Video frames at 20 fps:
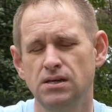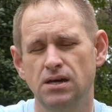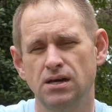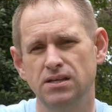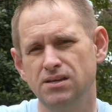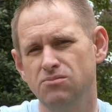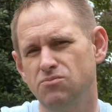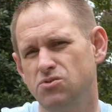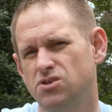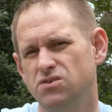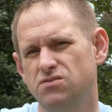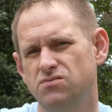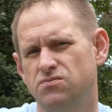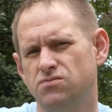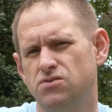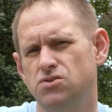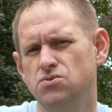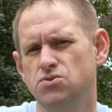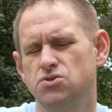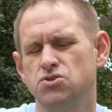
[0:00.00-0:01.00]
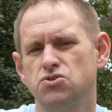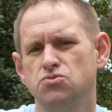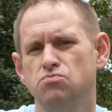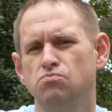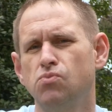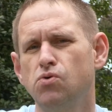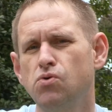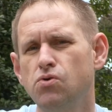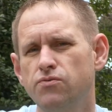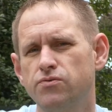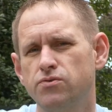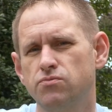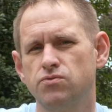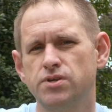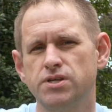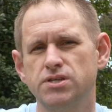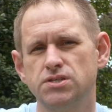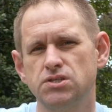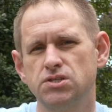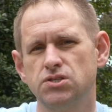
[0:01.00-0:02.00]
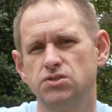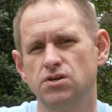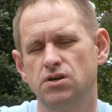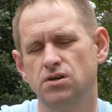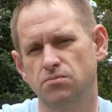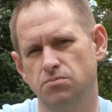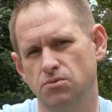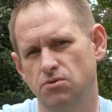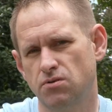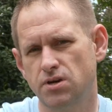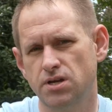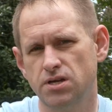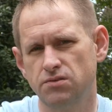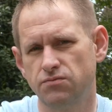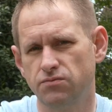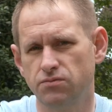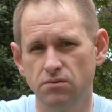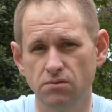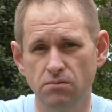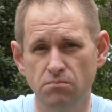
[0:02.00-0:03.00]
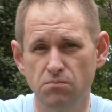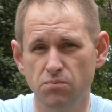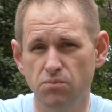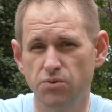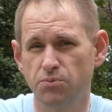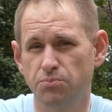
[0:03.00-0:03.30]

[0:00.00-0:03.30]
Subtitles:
And that will give users more of a reason to upgrade from